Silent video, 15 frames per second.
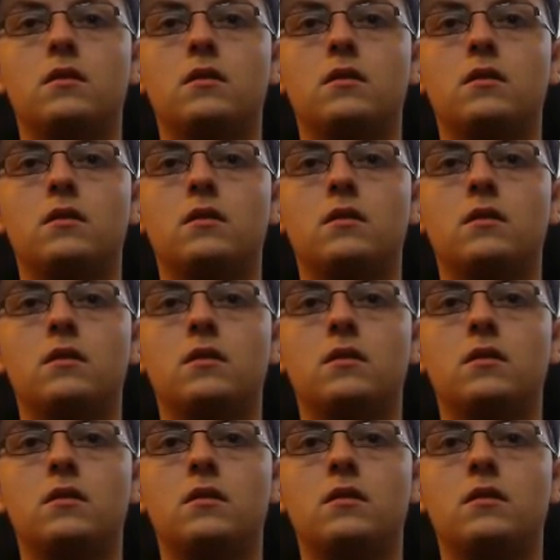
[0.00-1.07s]

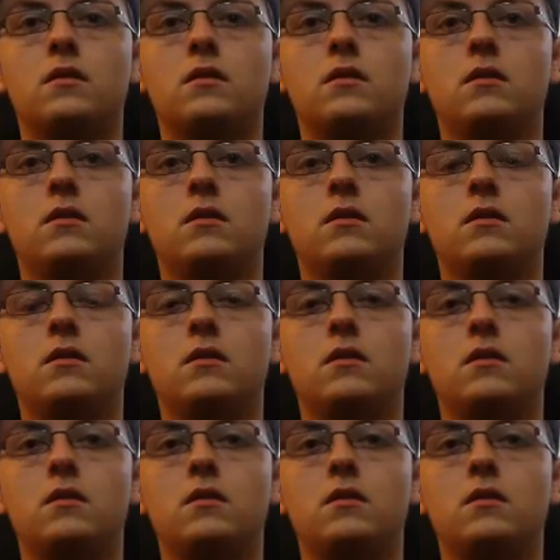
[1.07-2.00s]
[no speech]